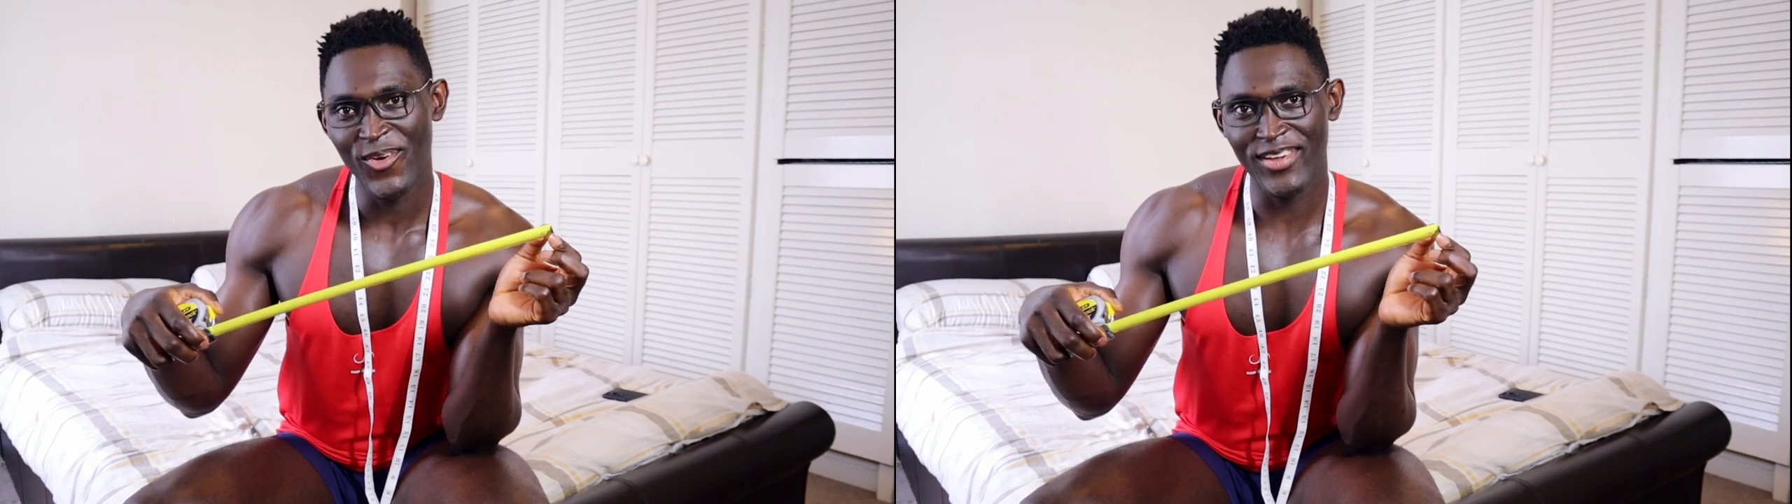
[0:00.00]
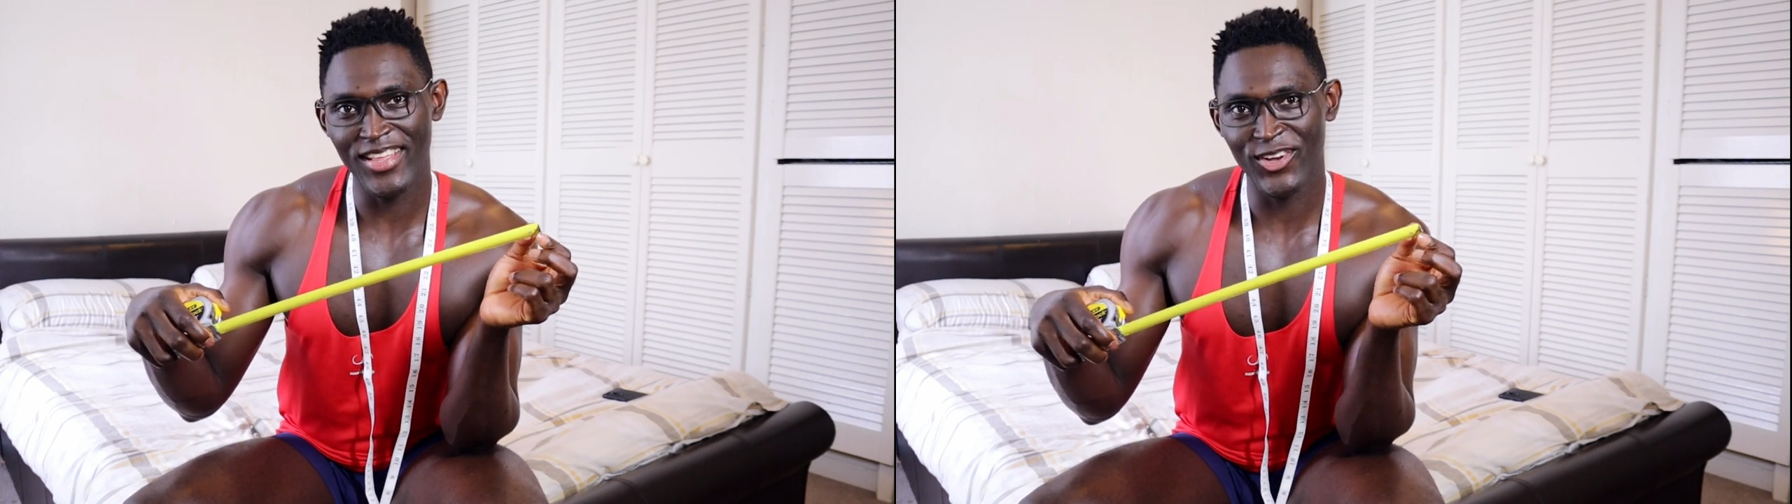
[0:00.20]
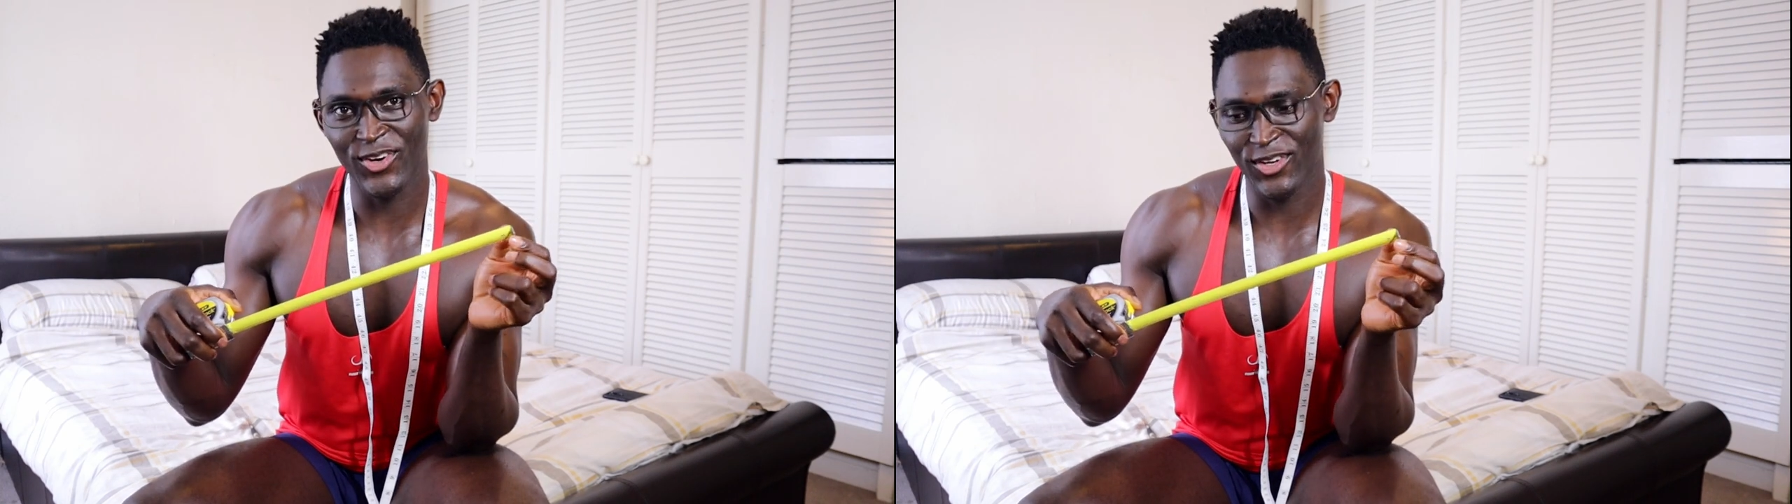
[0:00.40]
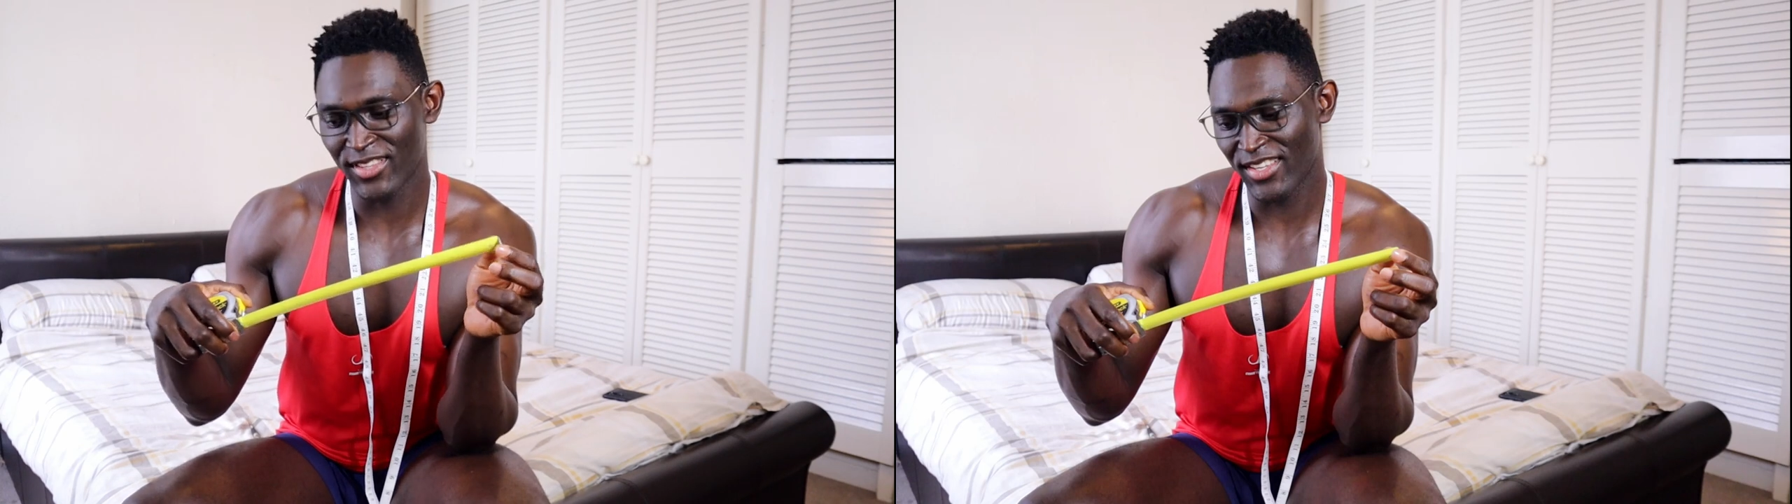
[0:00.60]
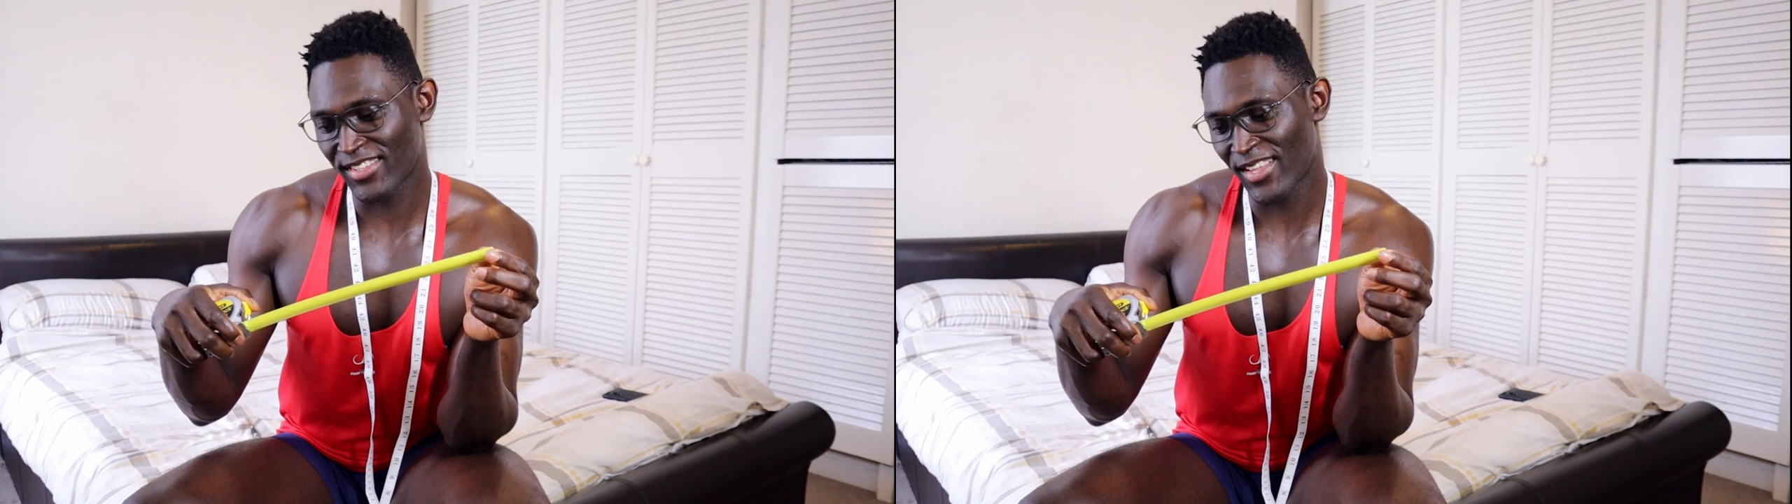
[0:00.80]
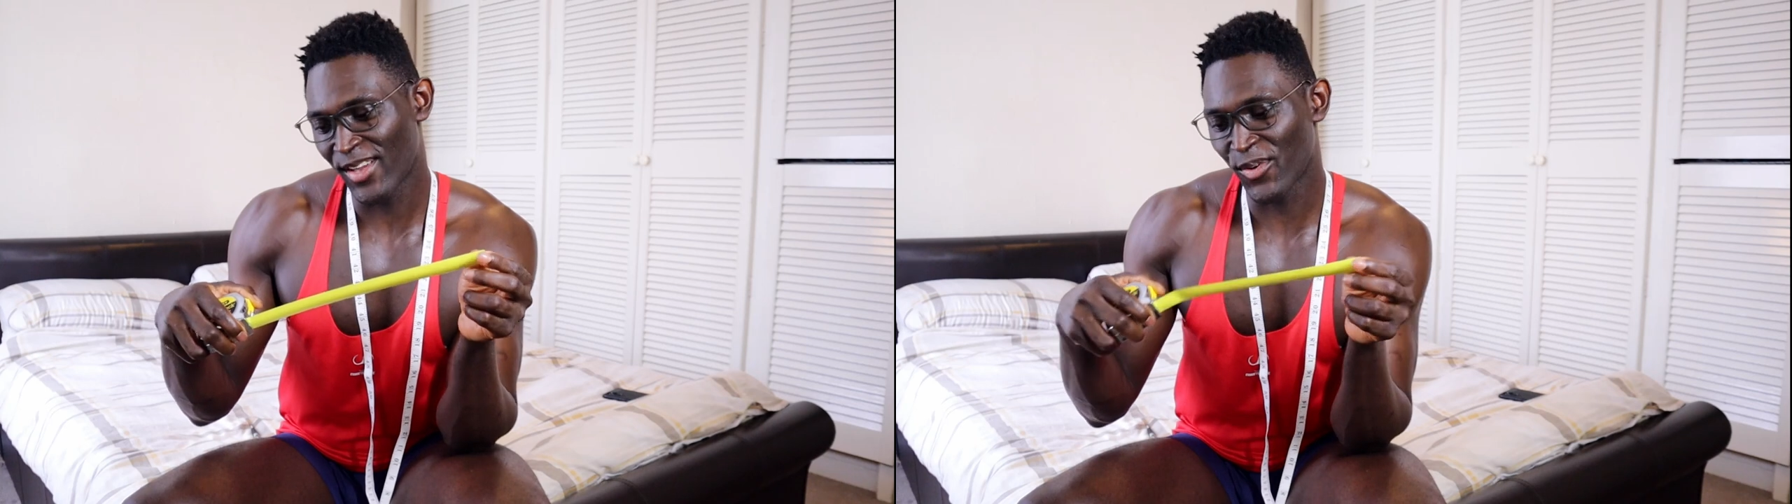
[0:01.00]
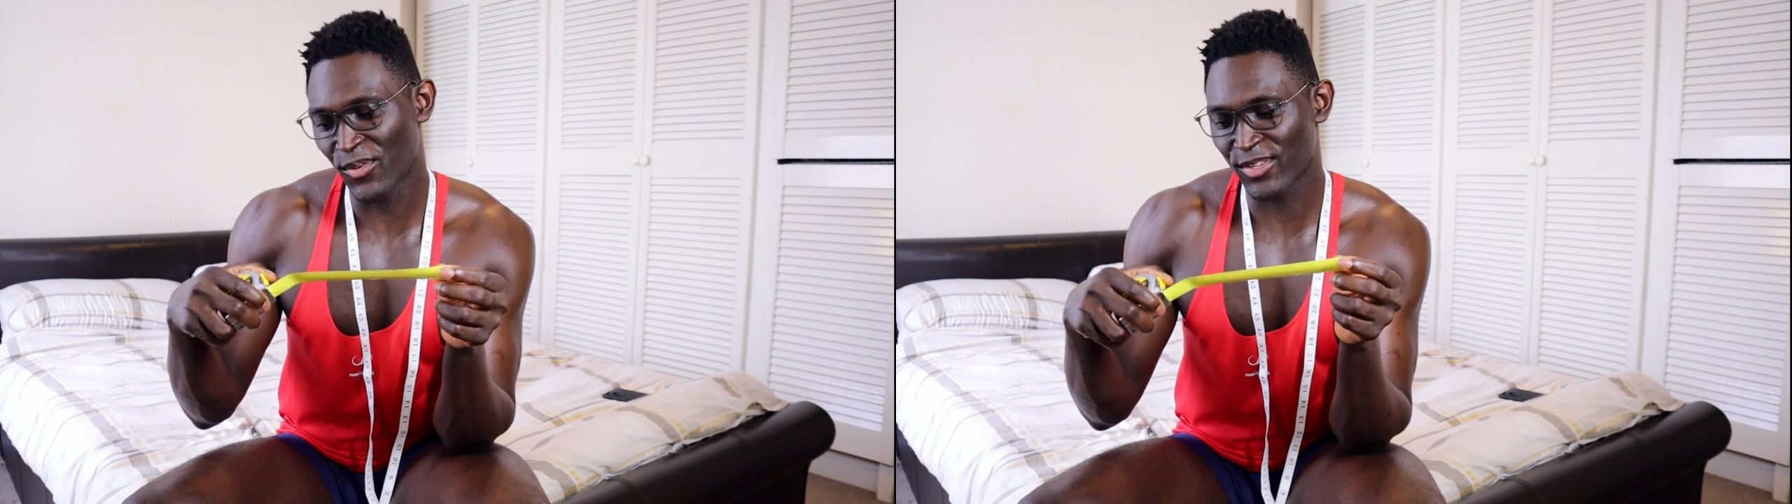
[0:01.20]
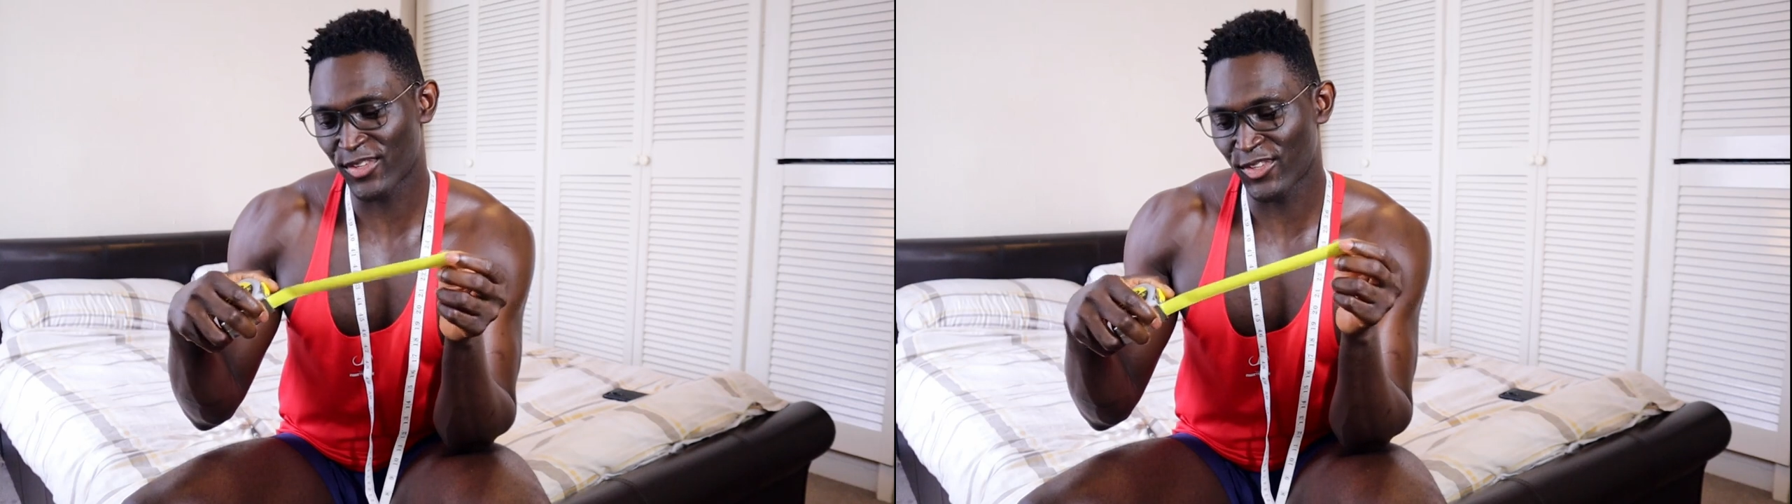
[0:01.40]
when I got this
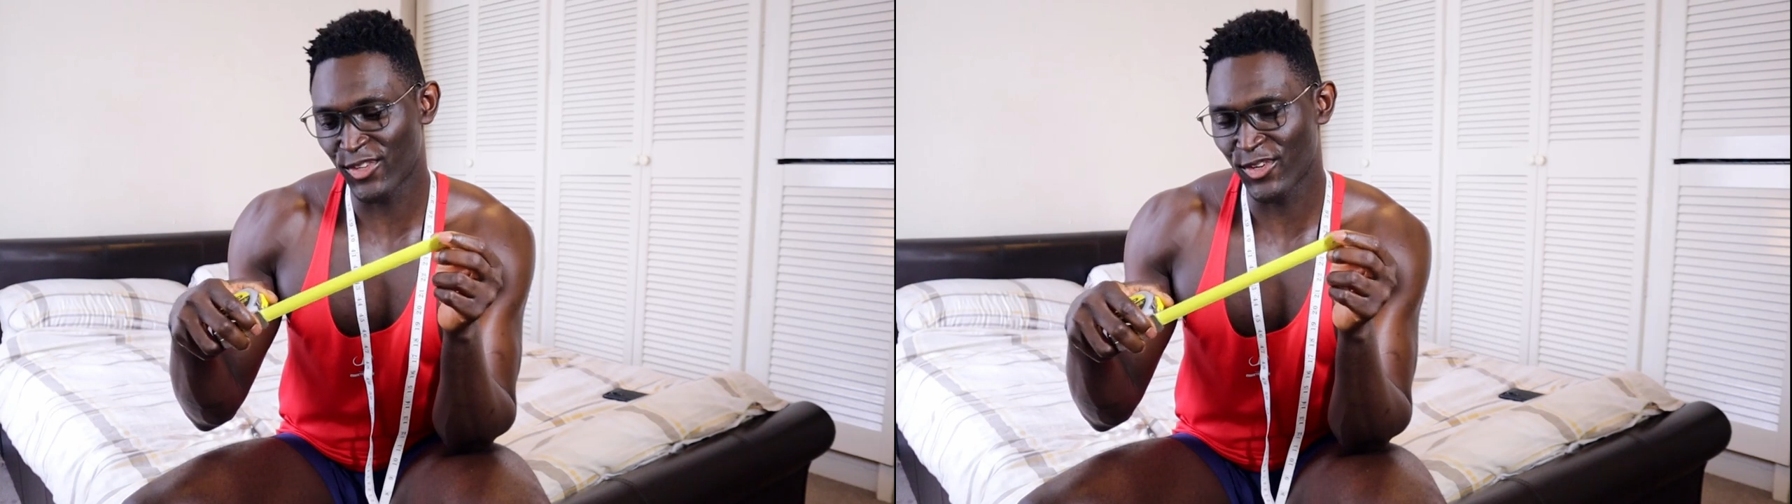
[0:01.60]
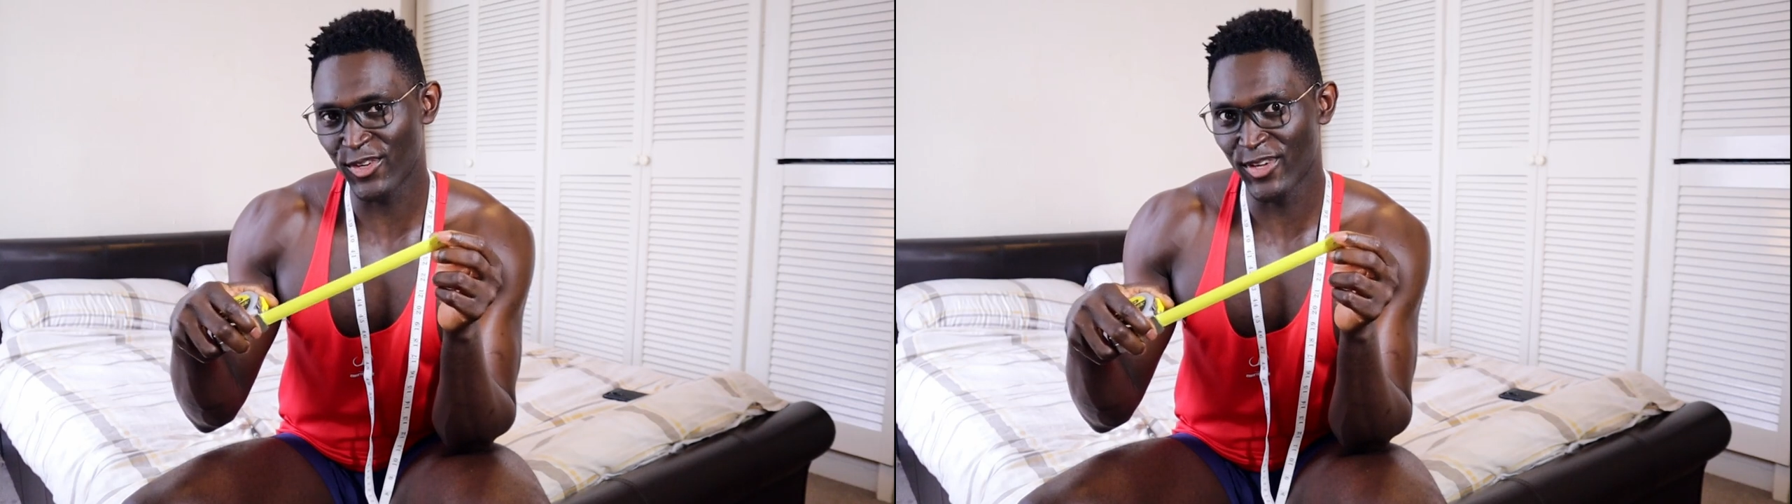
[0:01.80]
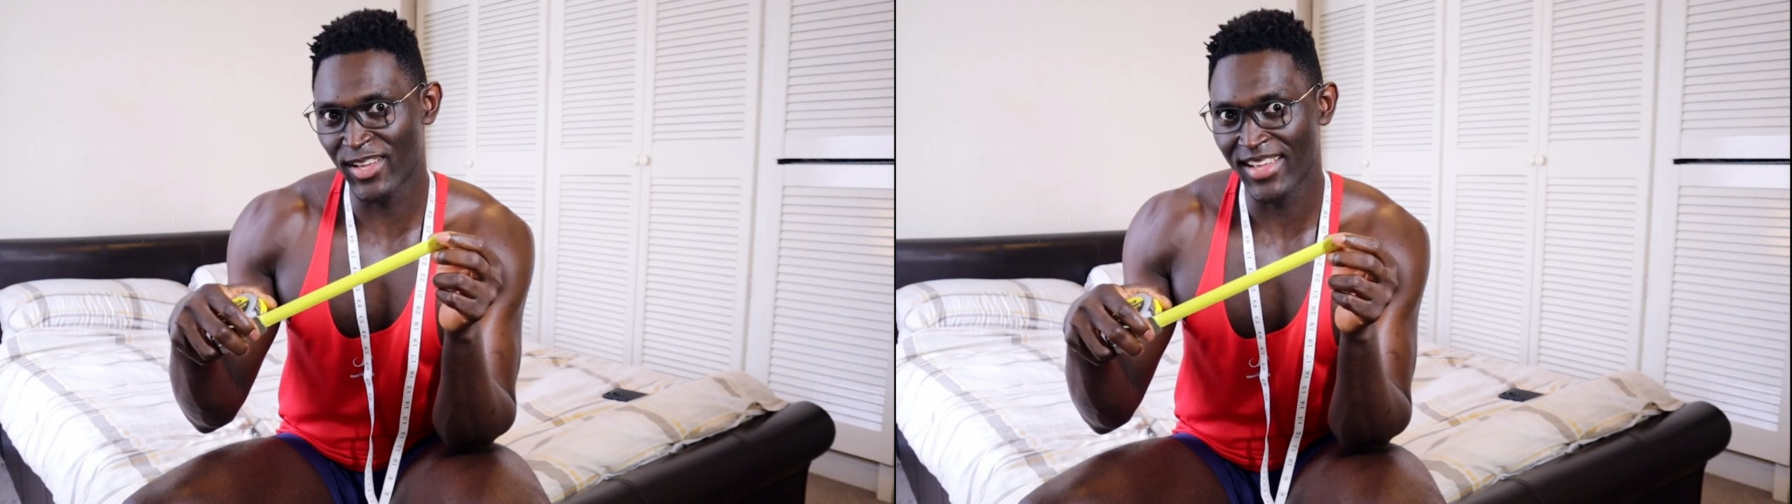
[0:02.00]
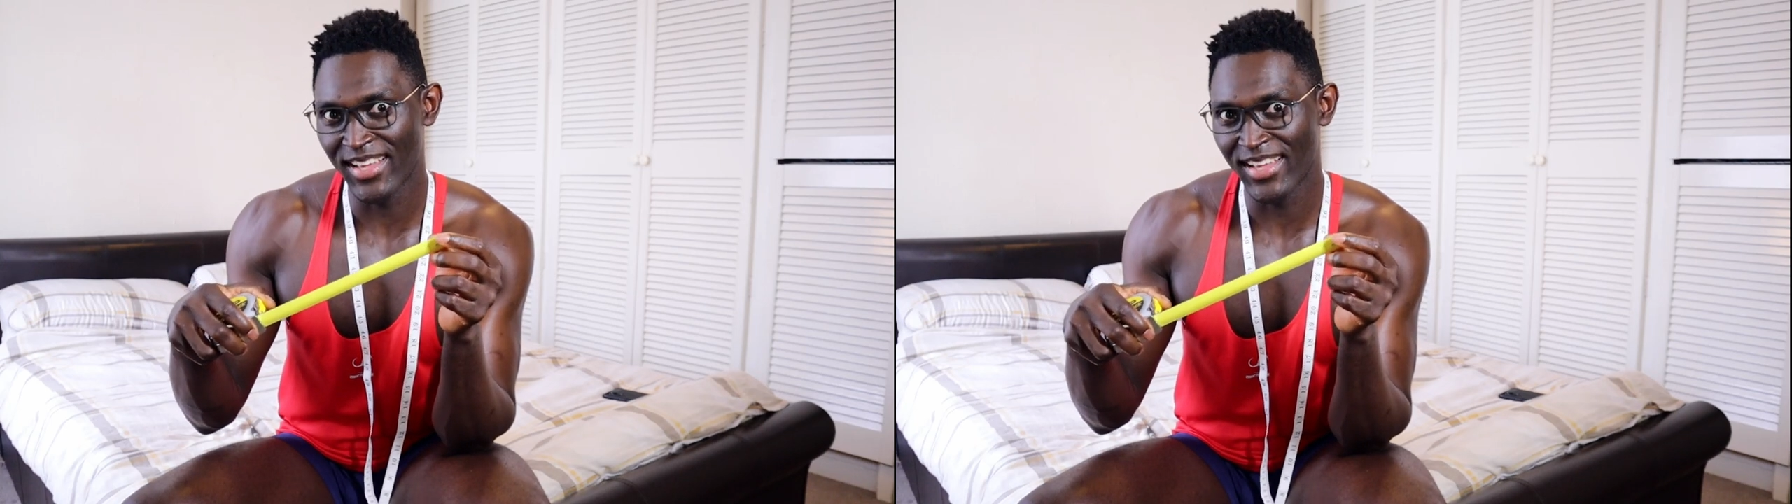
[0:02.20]
was to